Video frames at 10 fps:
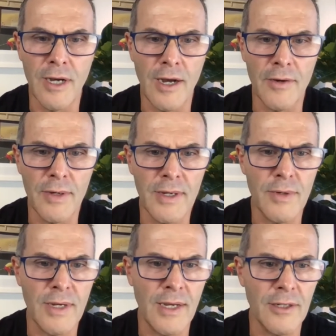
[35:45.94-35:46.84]
we
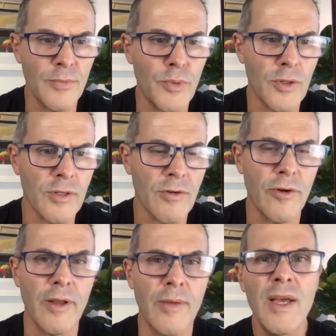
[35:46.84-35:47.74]
can't do the pause of recording.
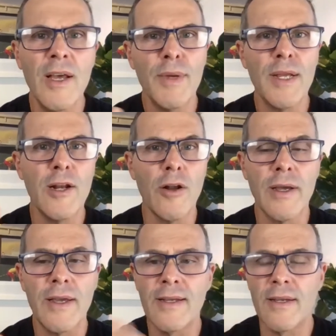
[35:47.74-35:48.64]
But you know, like,
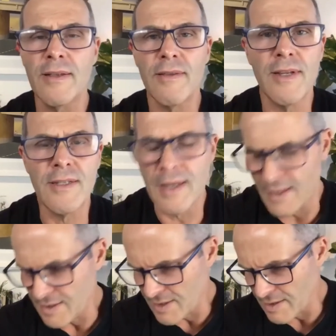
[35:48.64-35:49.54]
is
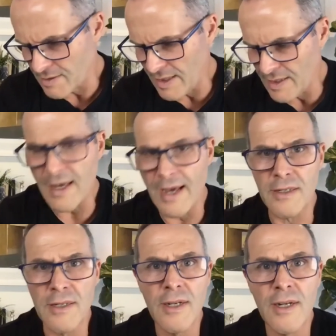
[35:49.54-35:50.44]
that
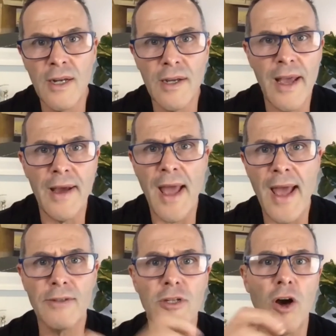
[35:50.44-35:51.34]
how
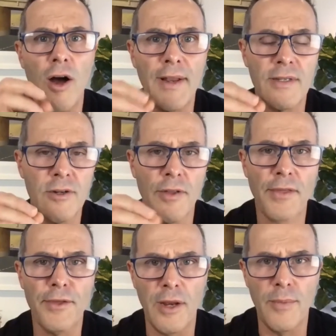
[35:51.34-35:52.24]
tight is it on the
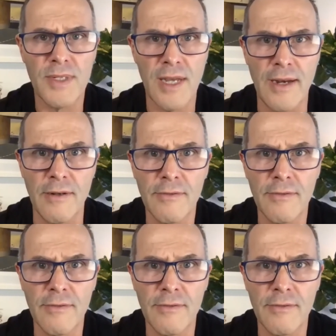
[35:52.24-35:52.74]
30%?